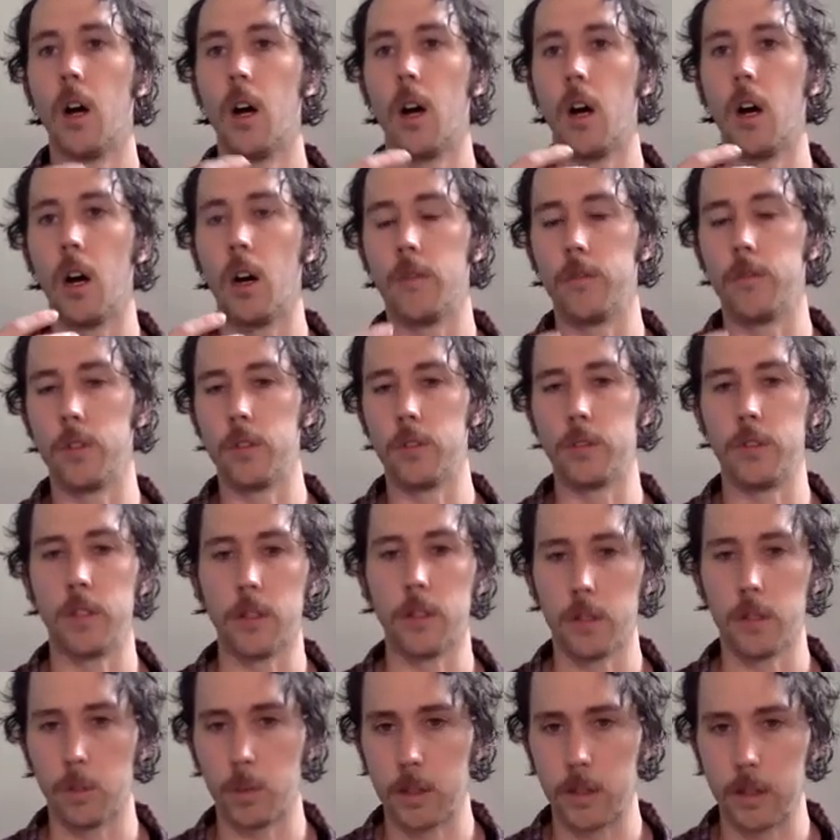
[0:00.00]
of just
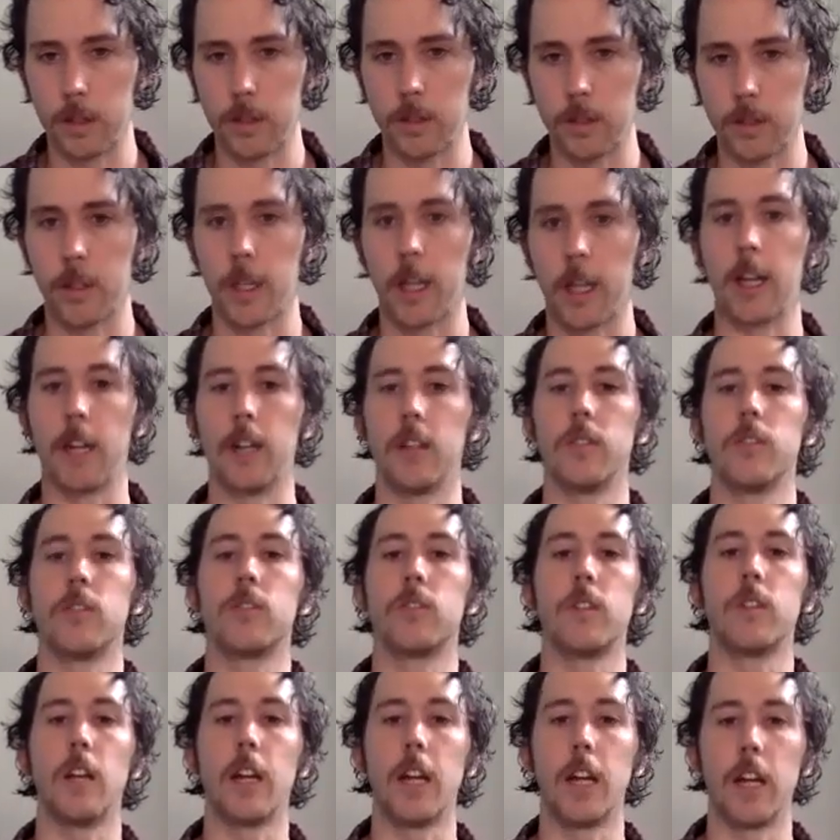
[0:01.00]
dealing with these
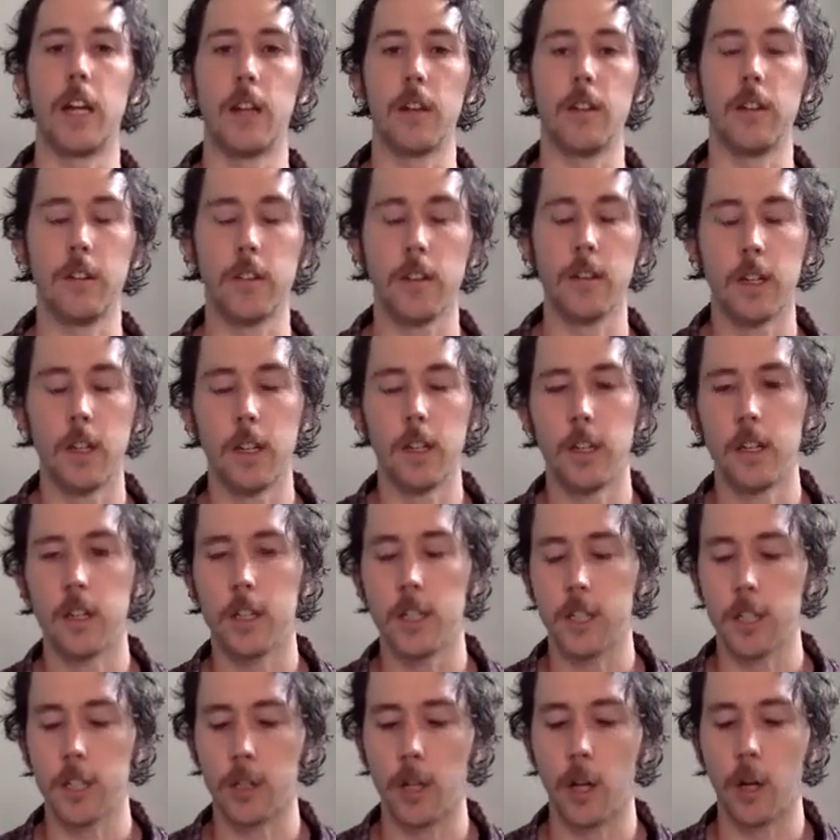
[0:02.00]
things and,
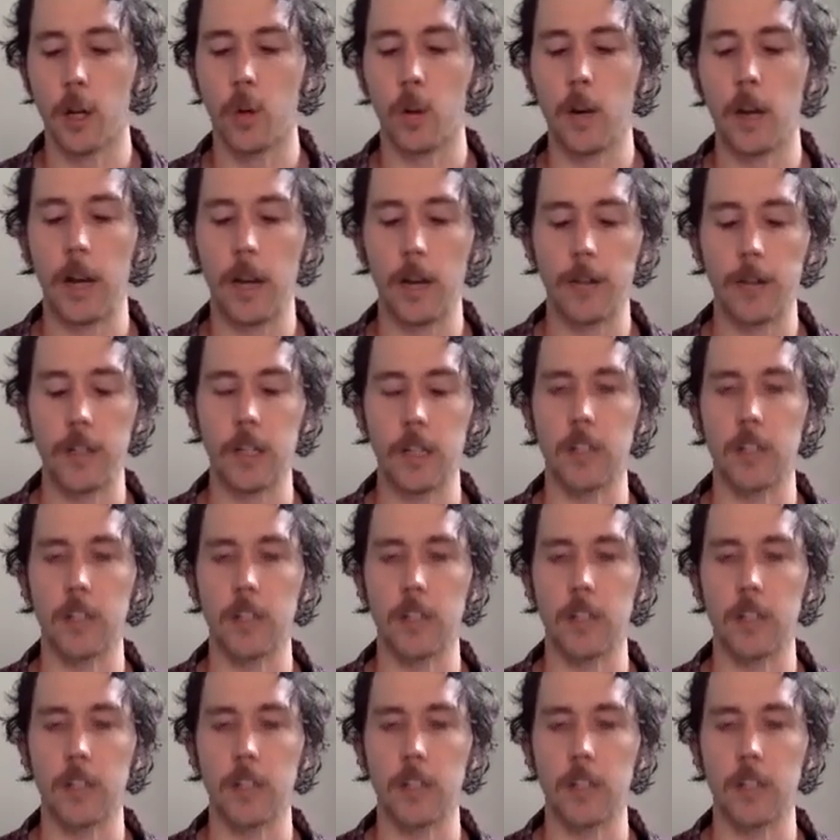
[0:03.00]
having